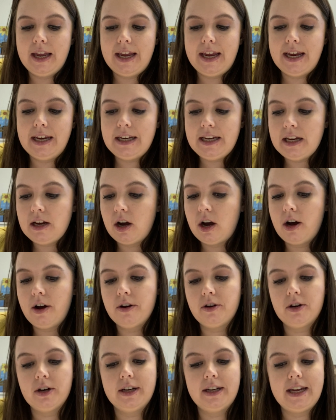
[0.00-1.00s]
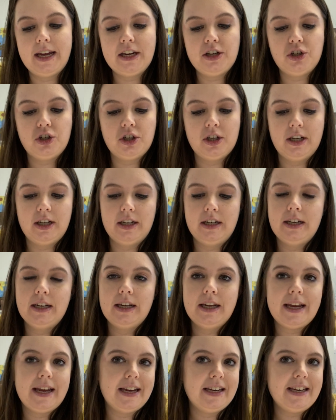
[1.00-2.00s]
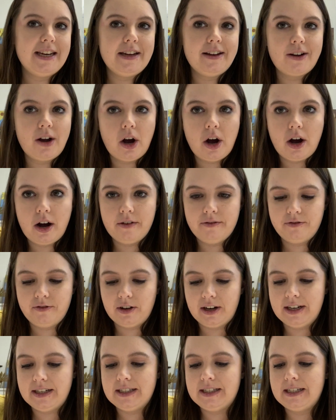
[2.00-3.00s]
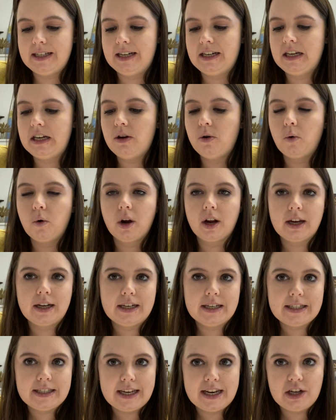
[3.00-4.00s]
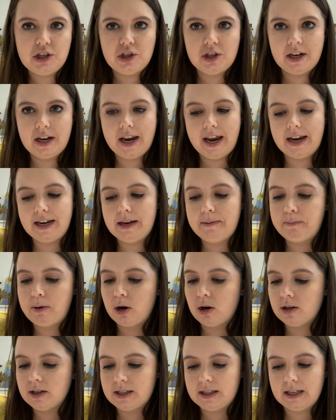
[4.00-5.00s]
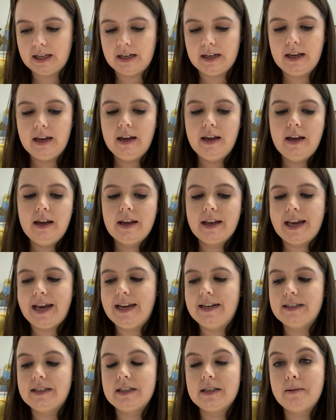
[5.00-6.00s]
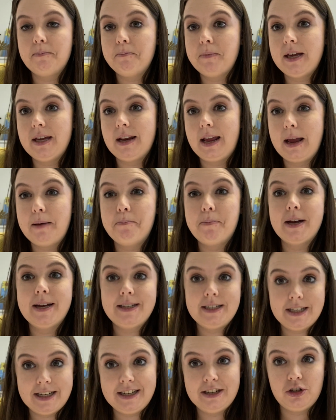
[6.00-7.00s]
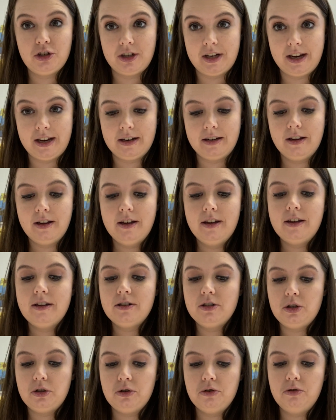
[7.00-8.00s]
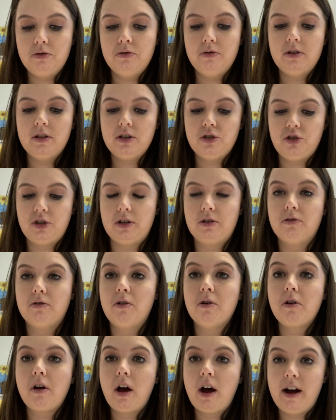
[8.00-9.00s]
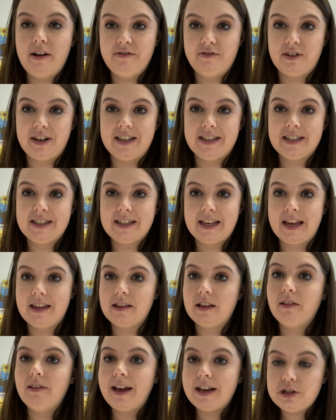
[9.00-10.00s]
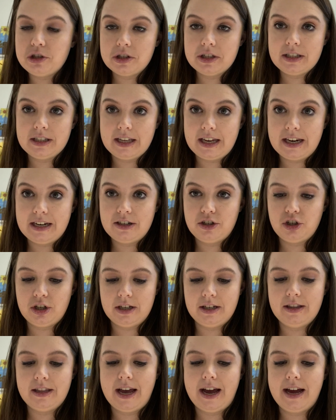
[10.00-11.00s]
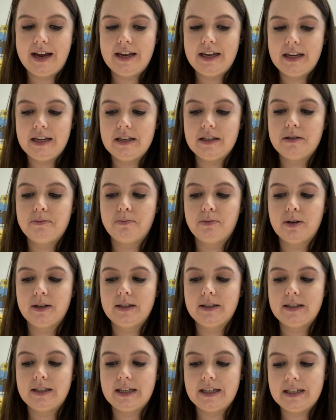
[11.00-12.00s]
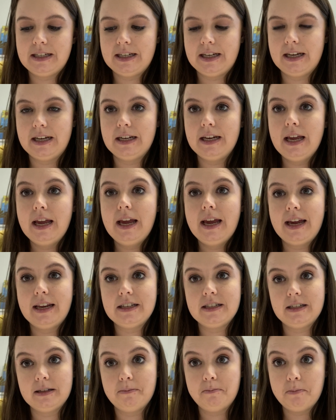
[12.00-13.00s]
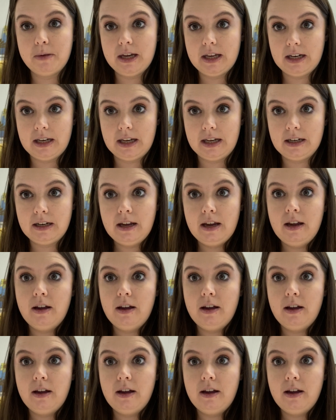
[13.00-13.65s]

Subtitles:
any congregation, any conference, any organization, any person can submit a petition to the General Conference, and the legislation that is presented and submitted